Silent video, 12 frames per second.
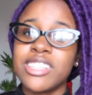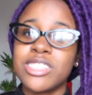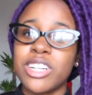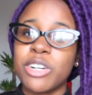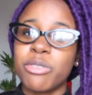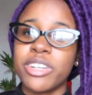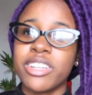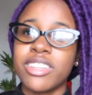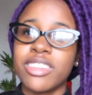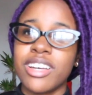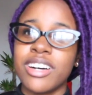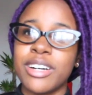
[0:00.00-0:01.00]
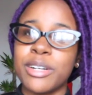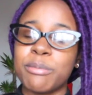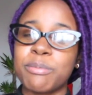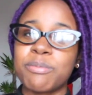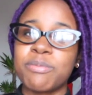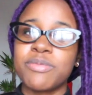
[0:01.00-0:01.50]
start with
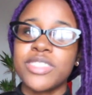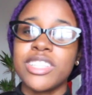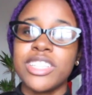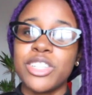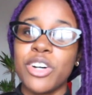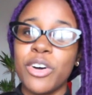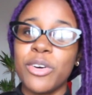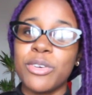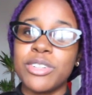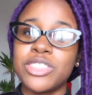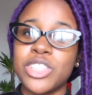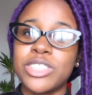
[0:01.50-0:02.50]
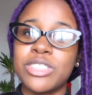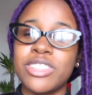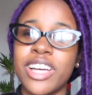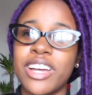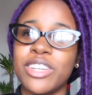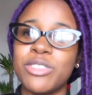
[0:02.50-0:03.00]
um, LeetCode just so
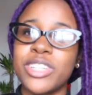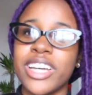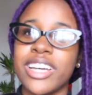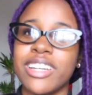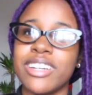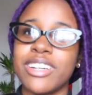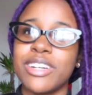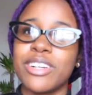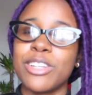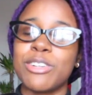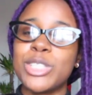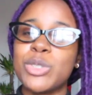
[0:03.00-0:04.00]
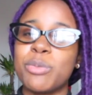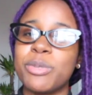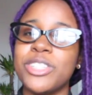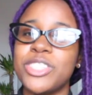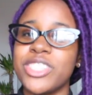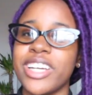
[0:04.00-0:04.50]
that you can learn to
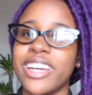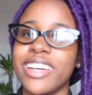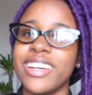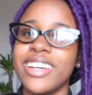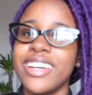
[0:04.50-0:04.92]
appreciate